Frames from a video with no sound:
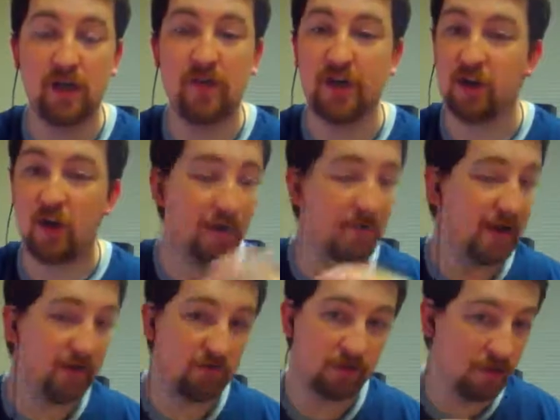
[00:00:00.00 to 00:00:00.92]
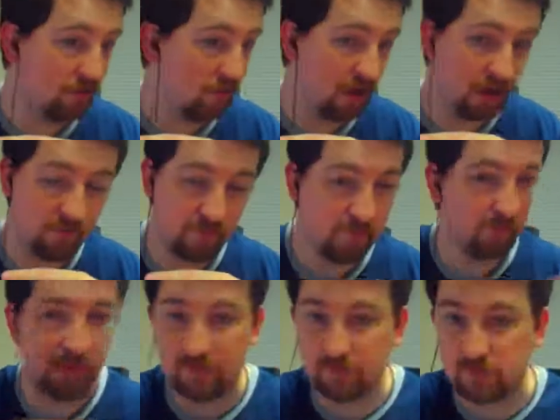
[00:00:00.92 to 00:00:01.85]
They're automatically going to run from
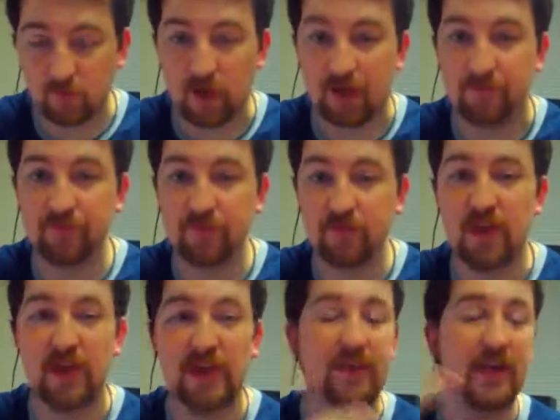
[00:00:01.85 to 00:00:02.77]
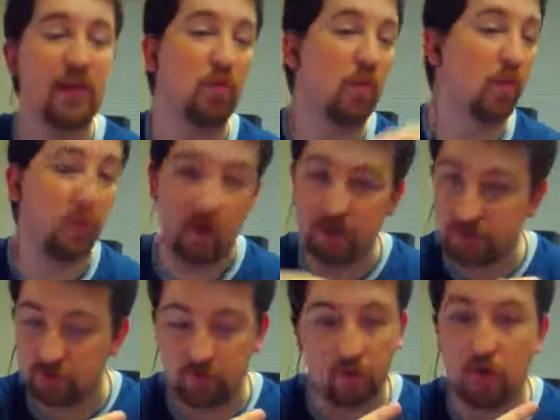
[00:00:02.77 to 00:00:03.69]
left to right, and they will run
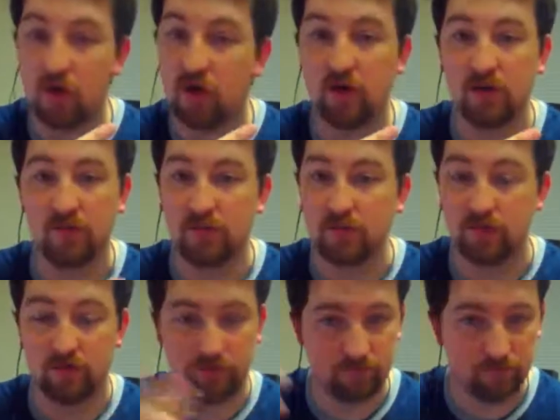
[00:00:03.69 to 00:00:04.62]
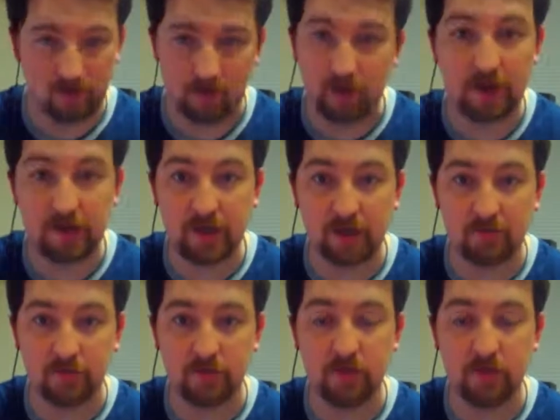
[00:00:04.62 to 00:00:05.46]
into a wall if you are not careful.